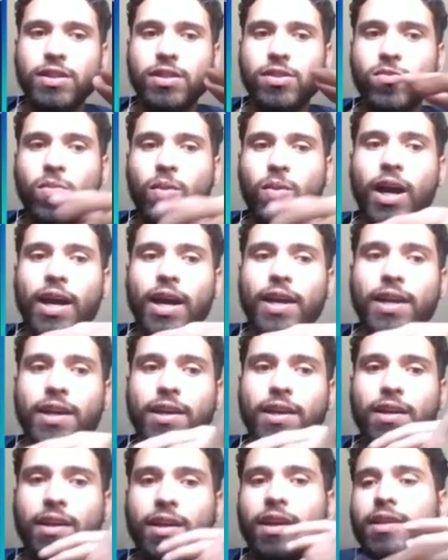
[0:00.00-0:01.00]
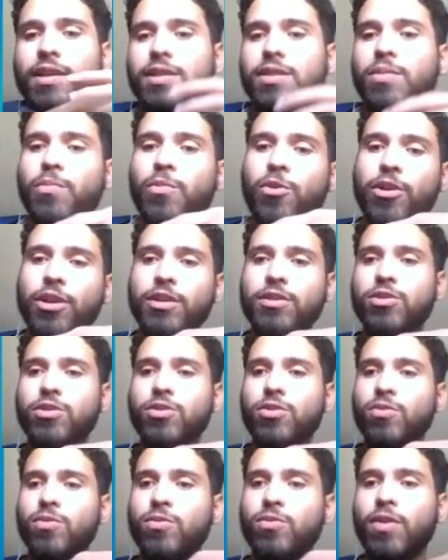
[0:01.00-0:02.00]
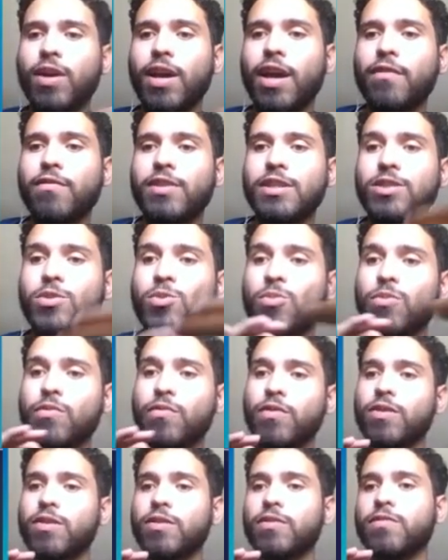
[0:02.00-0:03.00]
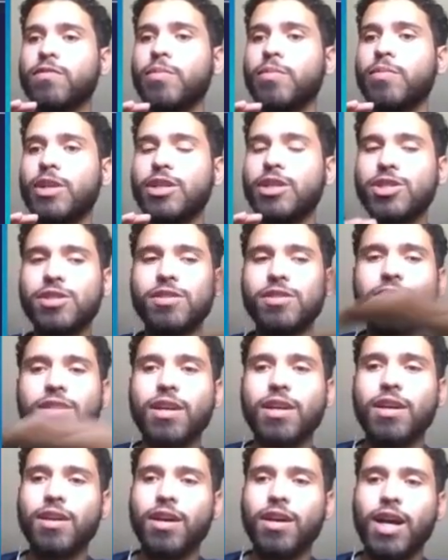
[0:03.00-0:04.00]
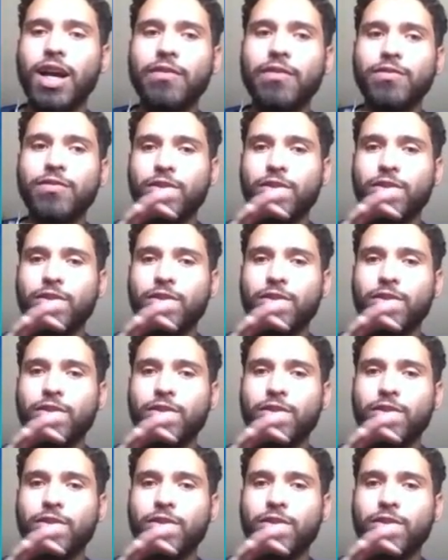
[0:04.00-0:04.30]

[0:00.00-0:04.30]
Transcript: So this is why it's important to have this reveal information